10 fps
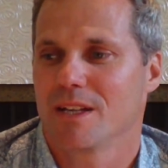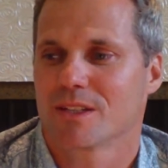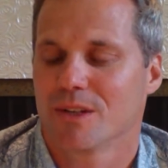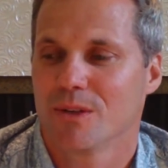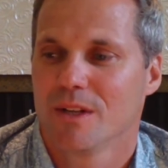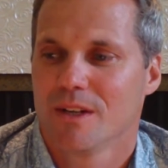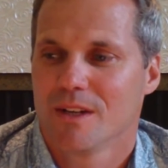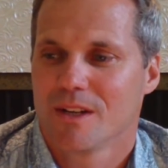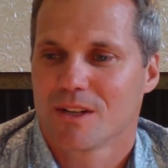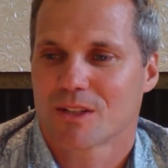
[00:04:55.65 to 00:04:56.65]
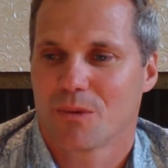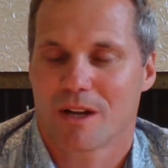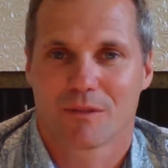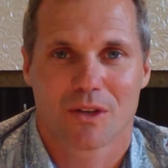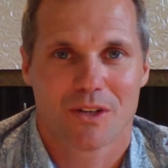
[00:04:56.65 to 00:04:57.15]
So So
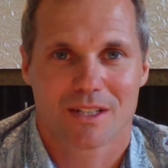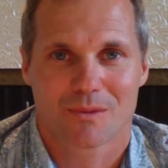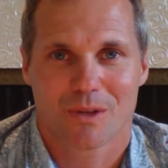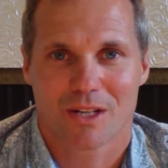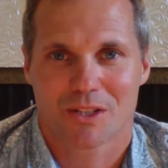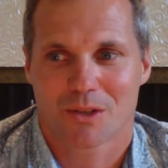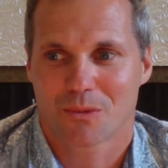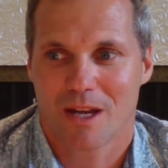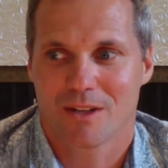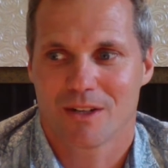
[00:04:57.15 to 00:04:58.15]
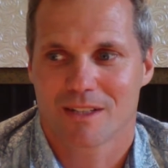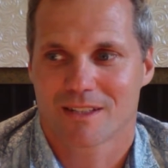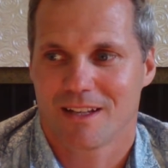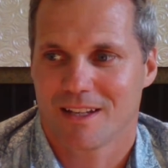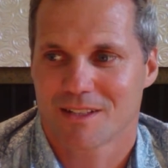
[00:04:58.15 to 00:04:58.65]
what I've learned is when I surrender, it's
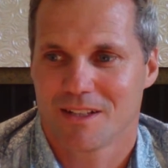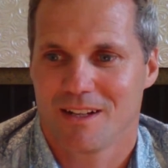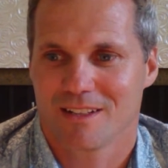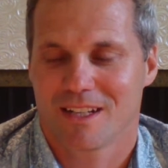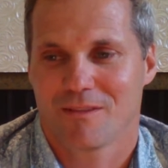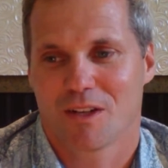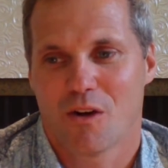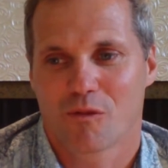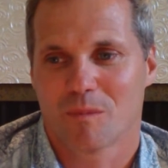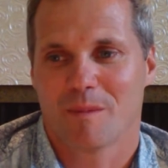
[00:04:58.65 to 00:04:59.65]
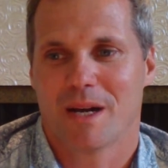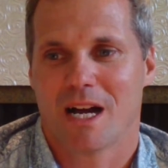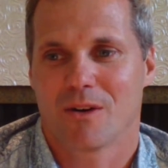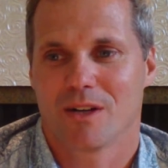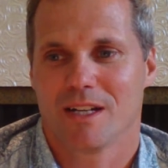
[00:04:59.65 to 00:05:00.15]
like it's not giving over my
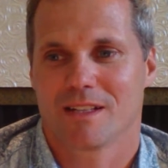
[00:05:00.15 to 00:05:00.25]
power.